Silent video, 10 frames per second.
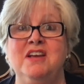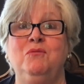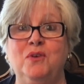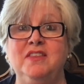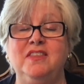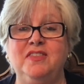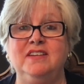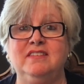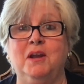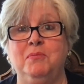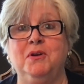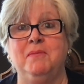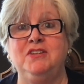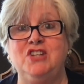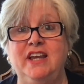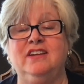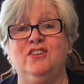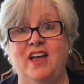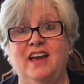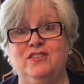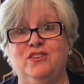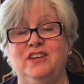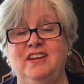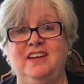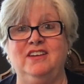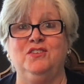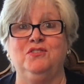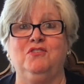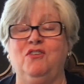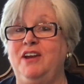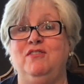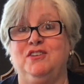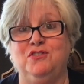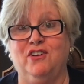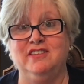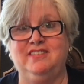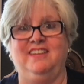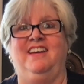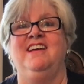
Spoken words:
One of the things that I put on my channel actually is great restaurants.